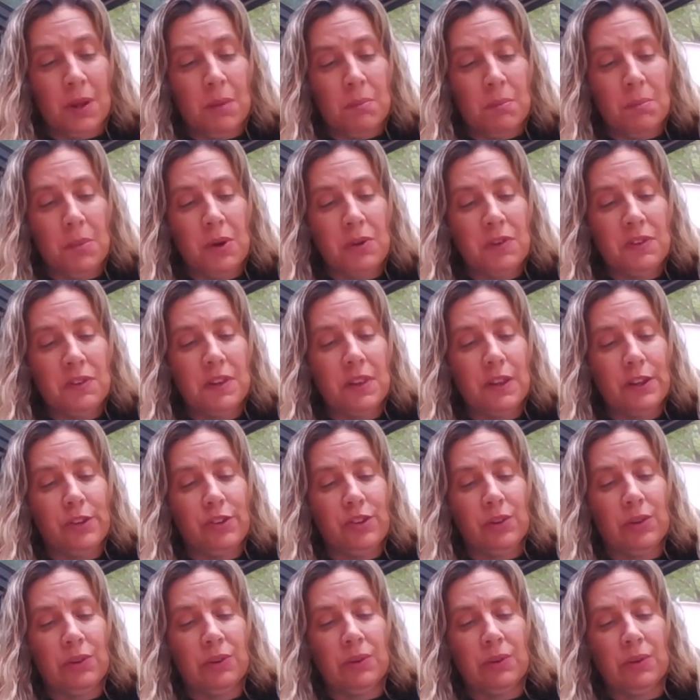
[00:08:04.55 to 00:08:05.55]
Most of the
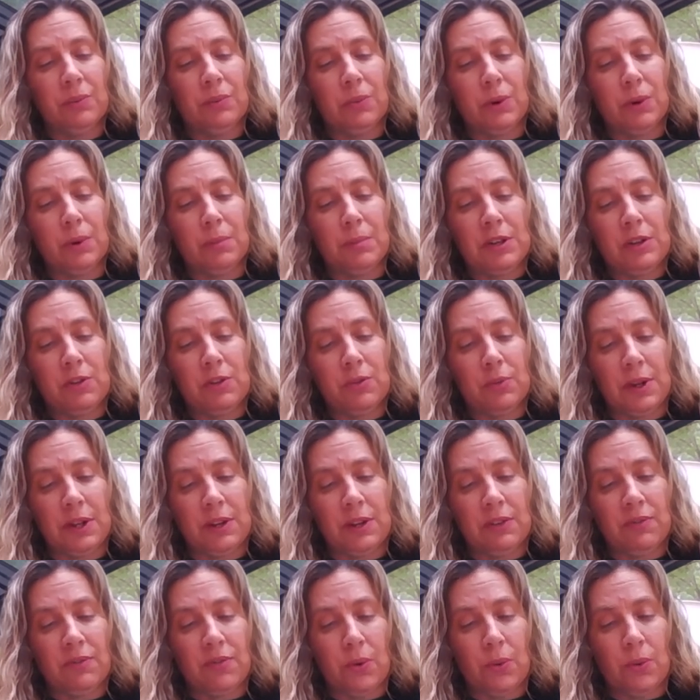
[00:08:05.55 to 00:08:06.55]
children were
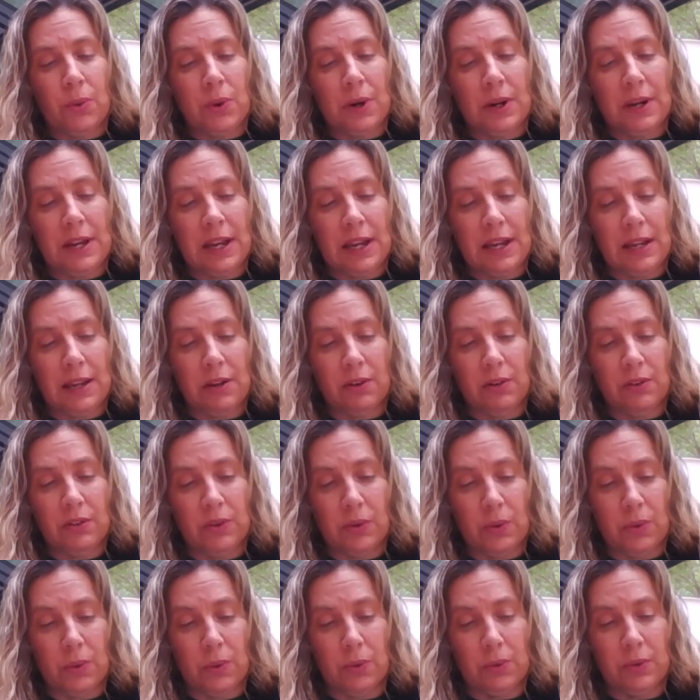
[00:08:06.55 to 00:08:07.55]
between 4 and 8 years
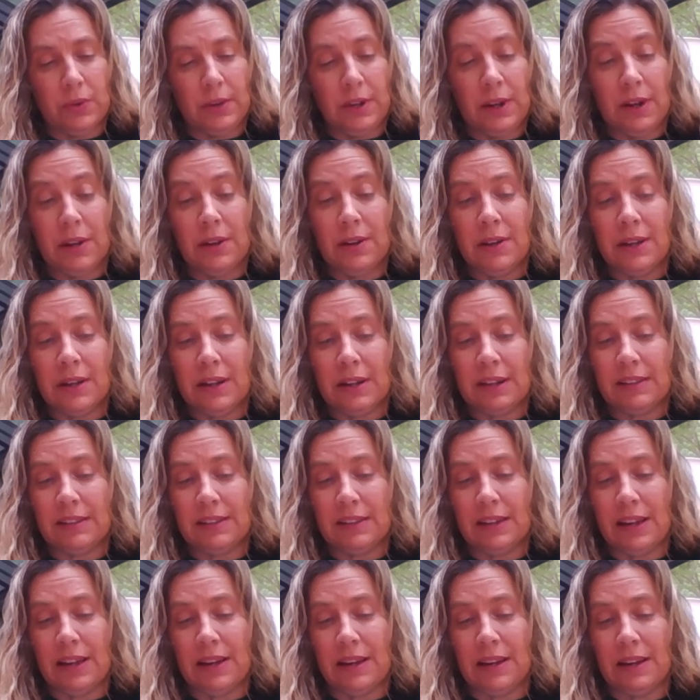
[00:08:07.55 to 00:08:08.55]
old, young and
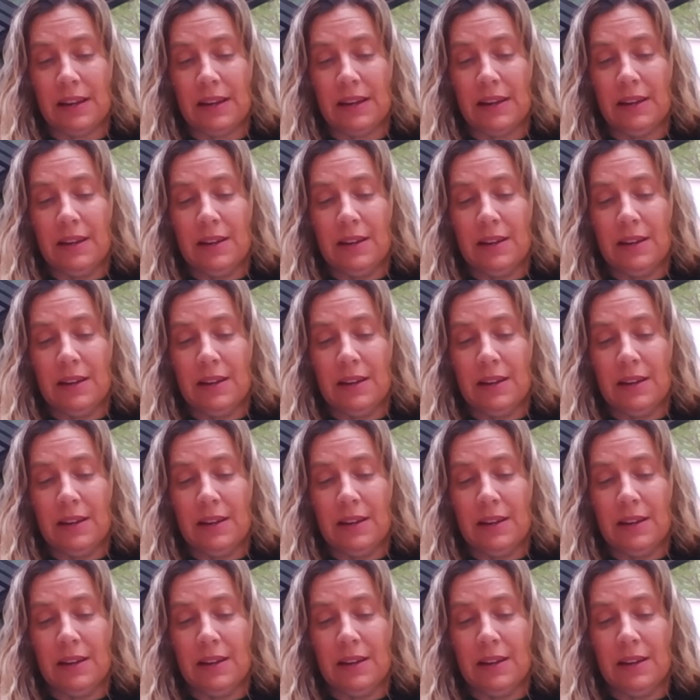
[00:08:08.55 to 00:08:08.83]
excited.